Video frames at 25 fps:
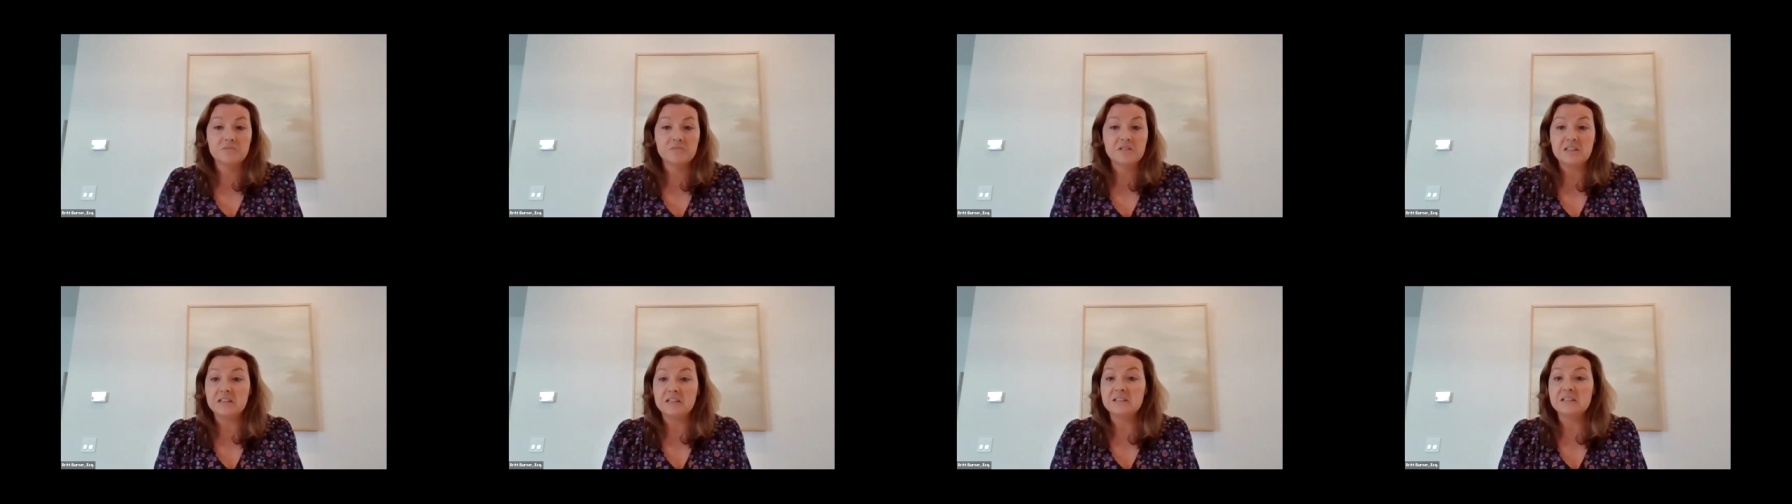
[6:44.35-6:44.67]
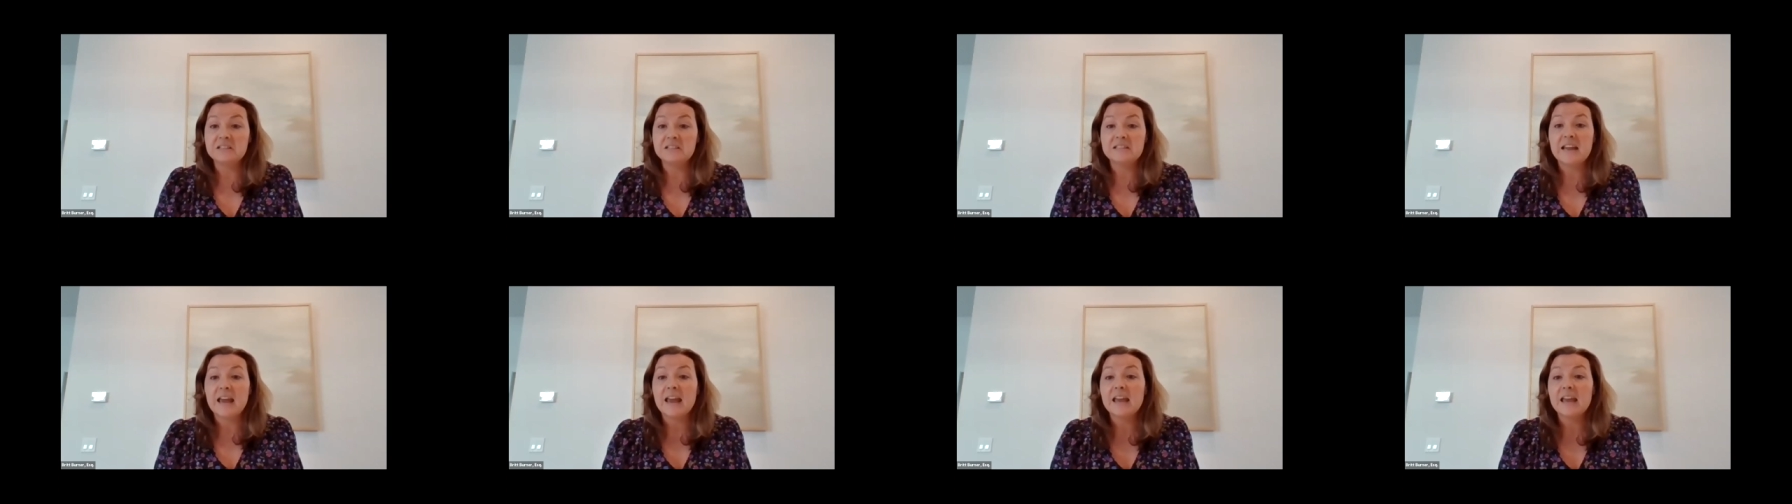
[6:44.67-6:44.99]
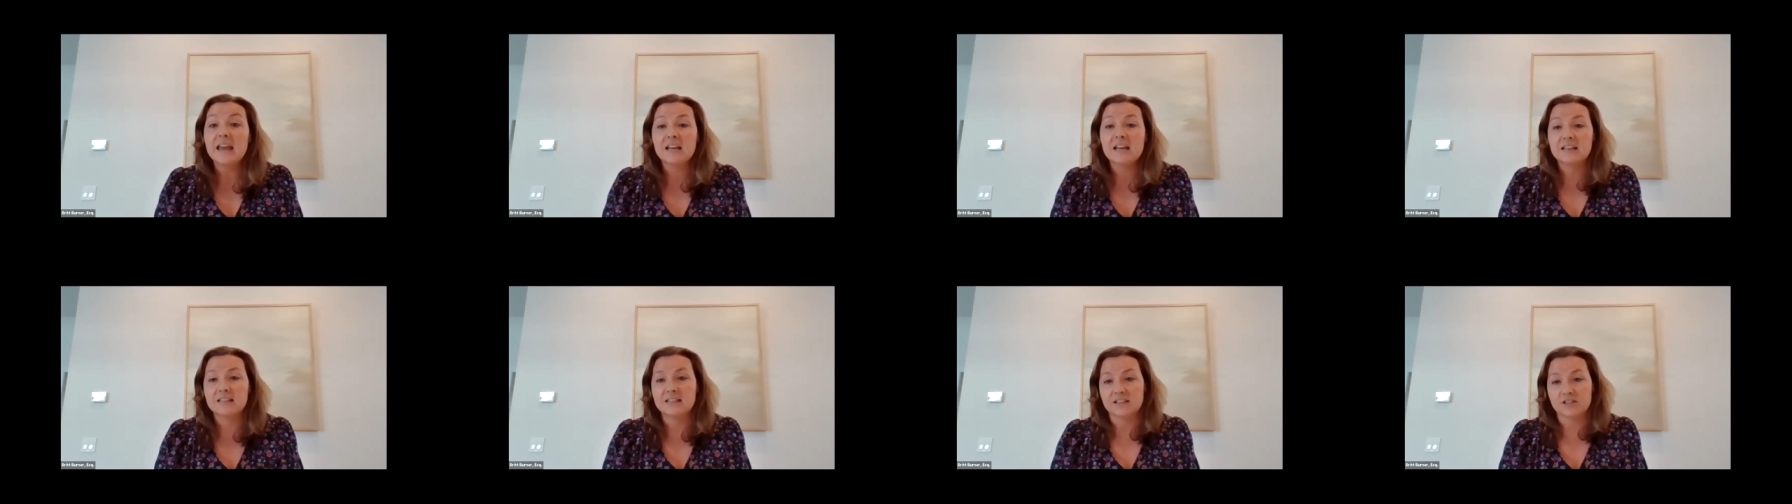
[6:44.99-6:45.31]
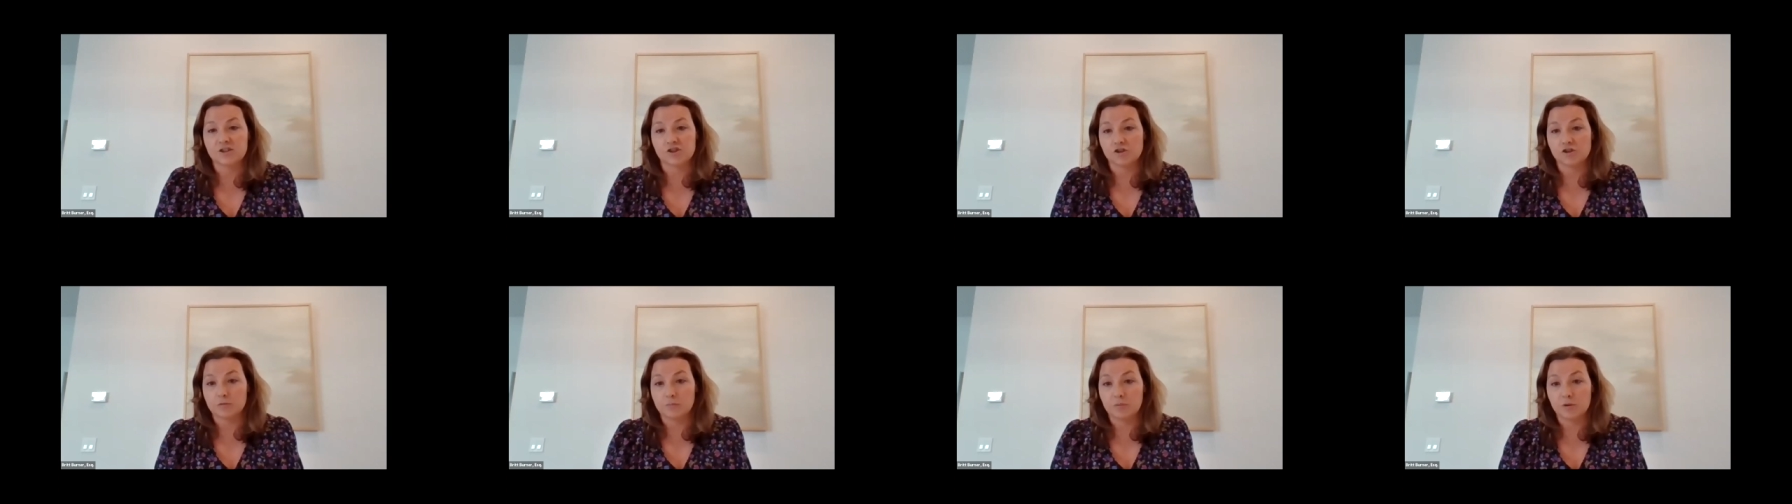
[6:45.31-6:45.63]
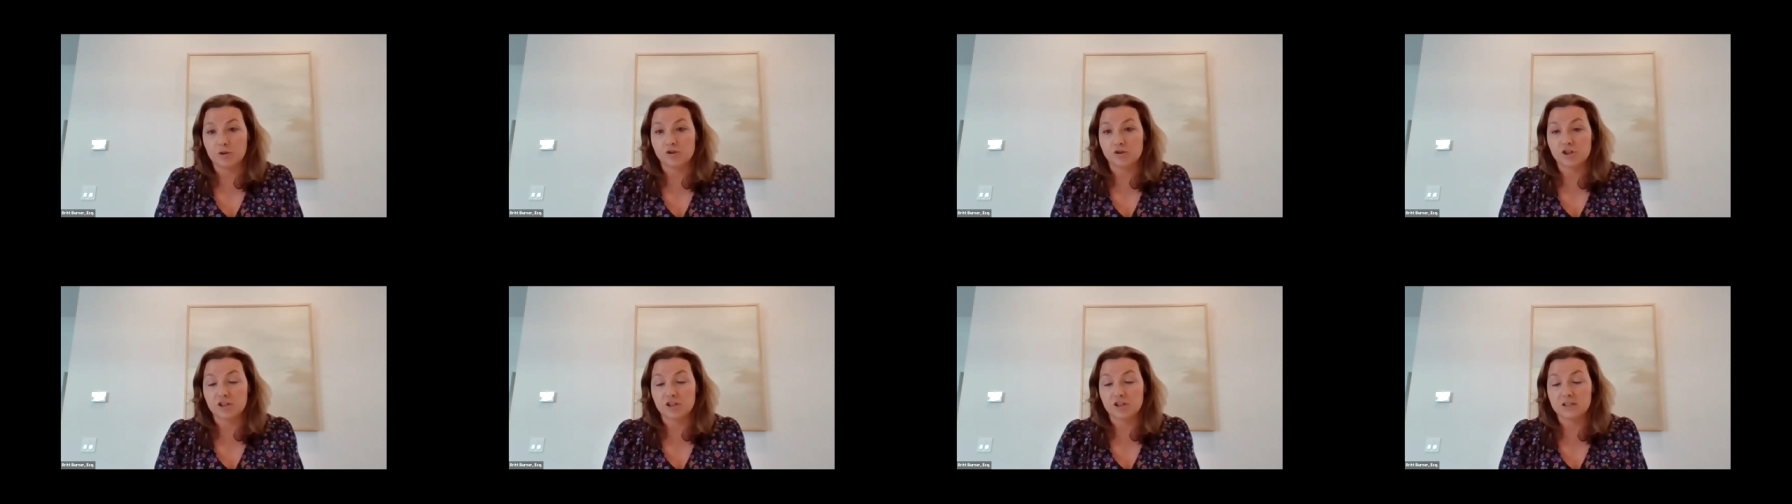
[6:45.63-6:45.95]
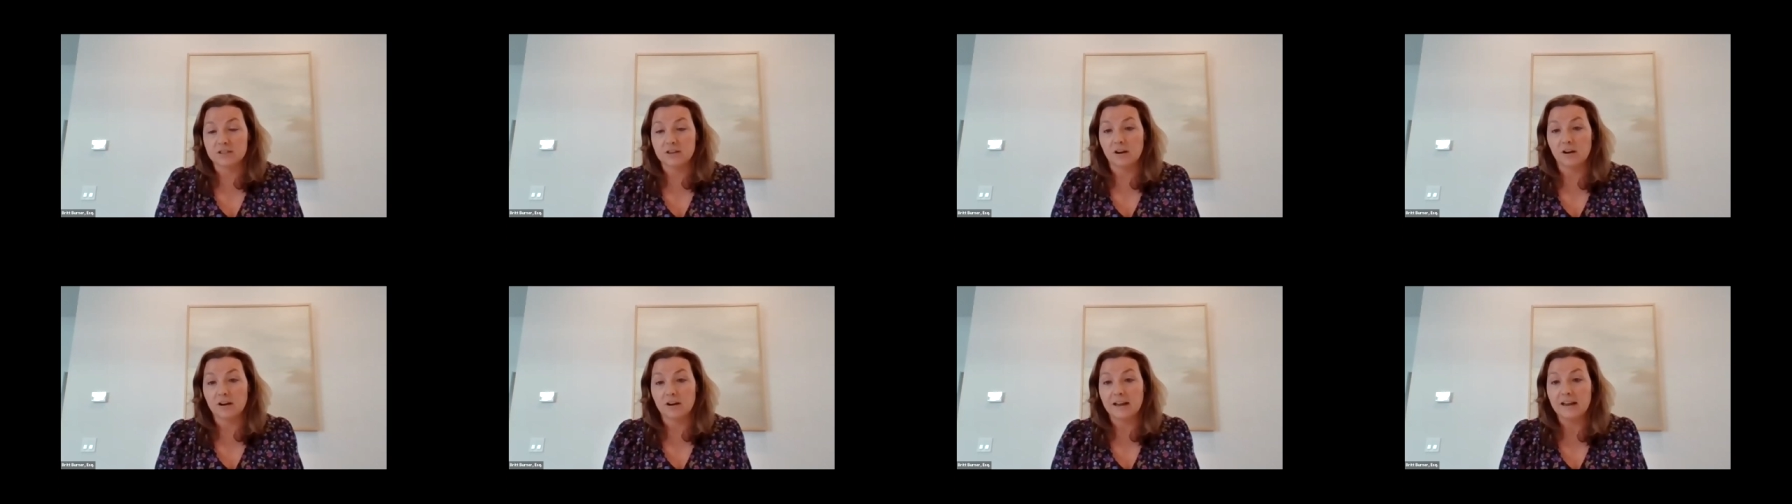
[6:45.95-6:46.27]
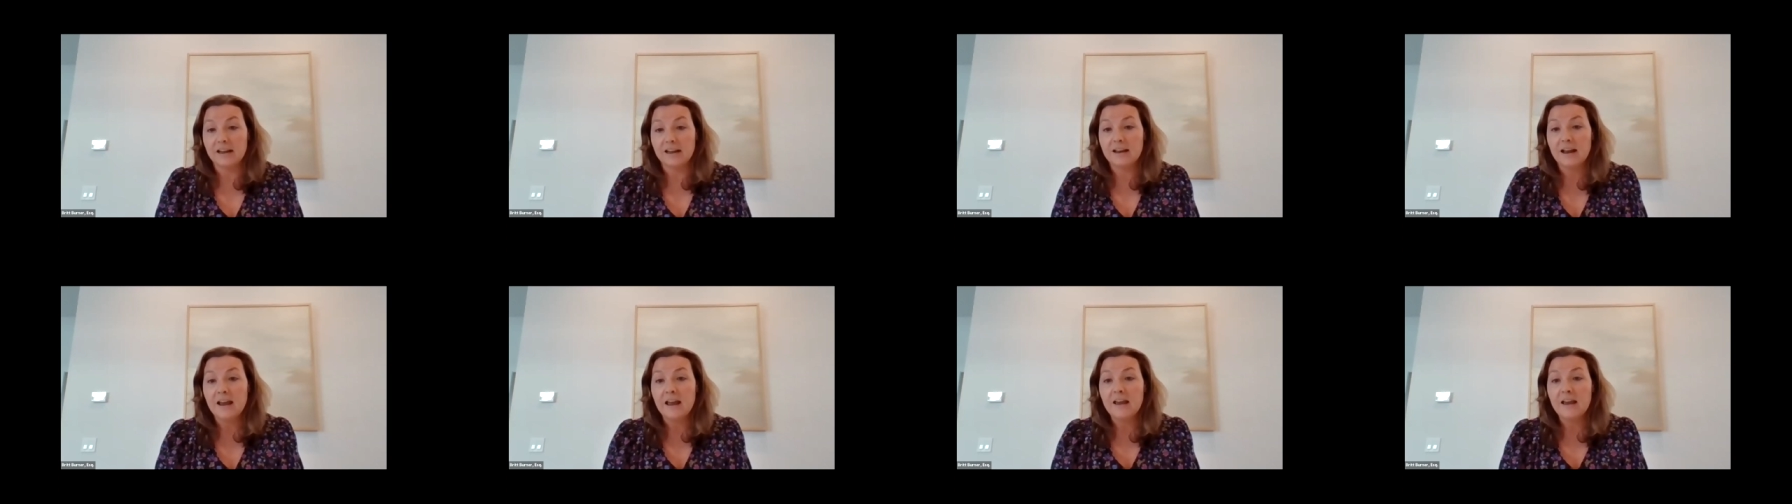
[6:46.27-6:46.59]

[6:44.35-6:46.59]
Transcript: didn't take distributions on it.